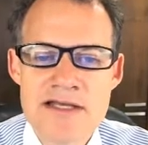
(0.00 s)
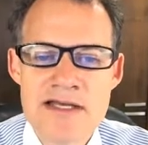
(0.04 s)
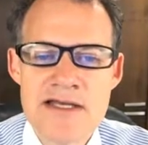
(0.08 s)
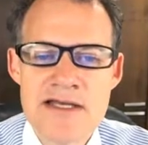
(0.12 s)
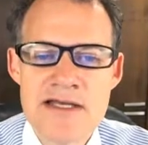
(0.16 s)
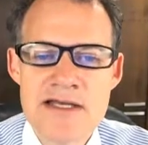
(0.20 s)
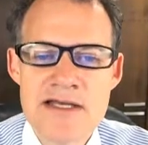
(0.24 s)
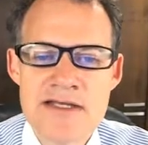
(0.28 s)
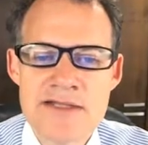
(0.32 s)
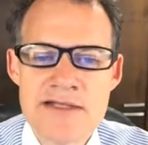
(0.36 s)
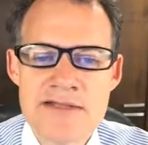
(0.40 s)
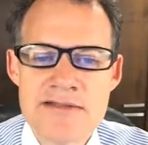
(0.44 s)

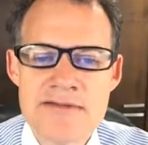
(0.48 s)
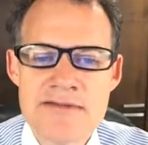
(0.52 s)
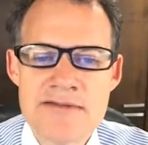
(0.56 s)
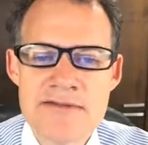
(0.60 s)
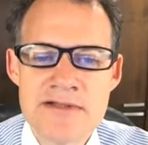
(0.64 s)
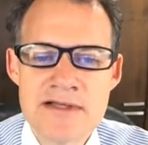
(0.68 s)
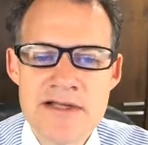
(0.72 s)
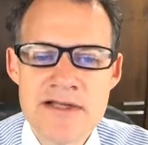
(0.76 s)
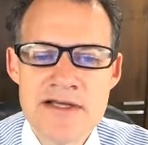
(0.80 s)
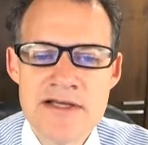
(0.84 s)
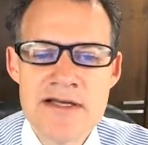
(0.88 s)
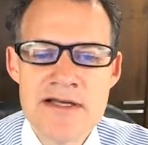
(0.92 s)

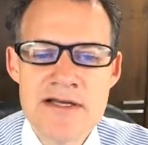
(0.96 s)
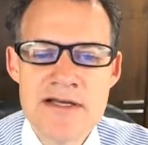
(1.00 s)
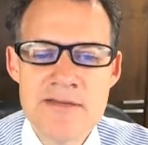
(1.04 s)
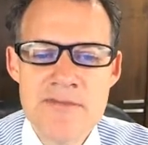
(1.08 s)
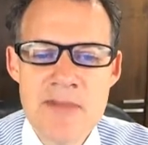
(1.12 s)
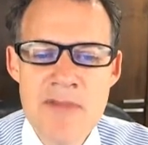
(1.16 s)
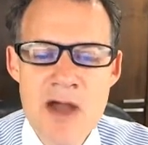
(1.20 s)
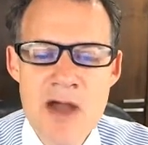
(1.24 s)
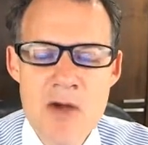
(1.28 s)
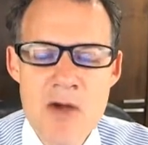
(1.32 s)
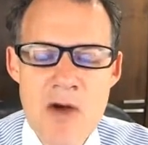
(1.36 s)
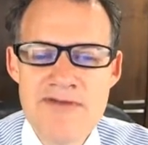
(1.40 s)

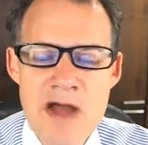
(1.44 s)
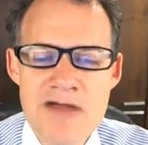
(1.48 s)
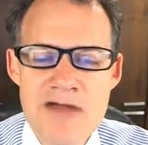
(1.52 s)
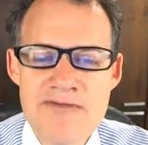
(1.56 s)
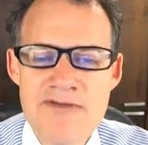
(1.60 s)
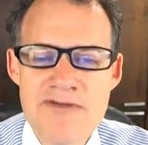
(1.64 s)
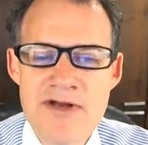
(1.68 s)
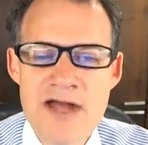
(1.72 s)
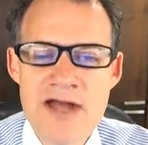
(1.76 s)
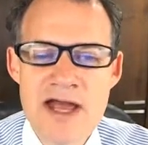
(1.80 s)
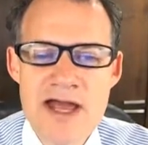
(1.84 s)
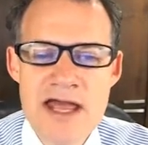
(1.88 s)
My
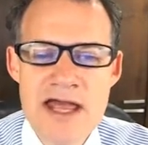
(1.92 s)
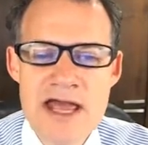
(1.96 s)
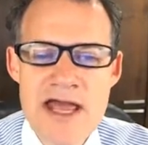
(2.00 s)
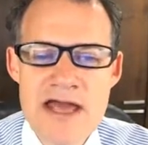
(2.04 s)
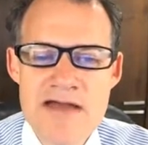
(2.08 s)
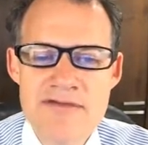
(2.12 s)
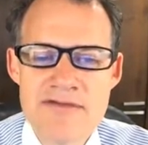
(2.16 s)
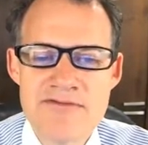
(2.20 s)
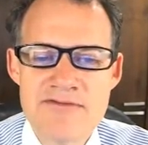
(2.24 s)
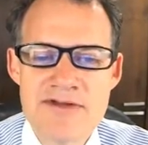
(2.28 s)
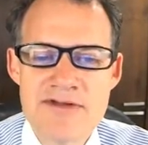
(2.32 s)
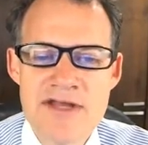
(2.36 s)
wife and I
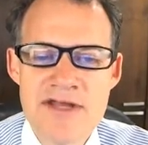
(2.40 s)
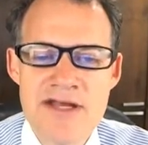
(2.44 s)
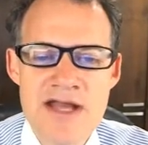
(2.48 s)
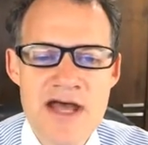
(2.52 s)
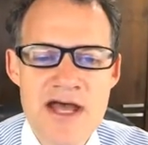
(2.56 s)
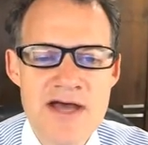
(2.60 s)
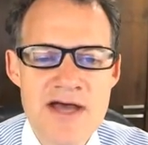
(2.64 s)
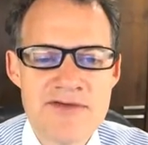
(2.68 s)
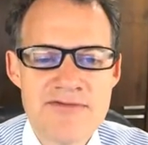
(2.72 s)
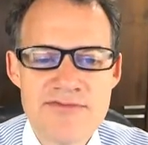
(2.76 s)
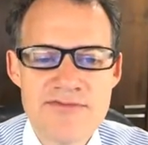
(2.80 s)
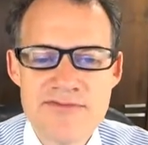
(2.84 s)
have
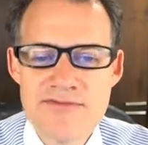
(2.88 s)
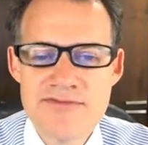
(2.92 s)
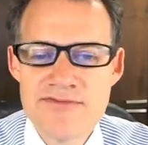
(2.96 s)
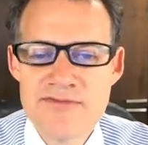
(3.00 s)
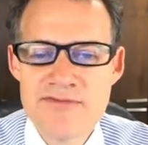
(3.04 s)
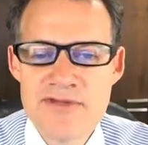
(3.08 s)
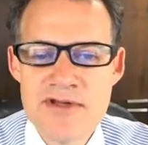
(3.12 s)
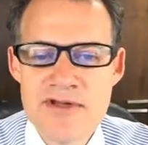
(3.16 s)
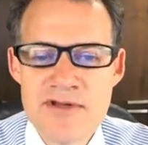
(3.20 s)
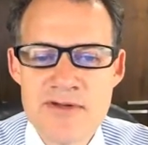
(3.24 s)
enough.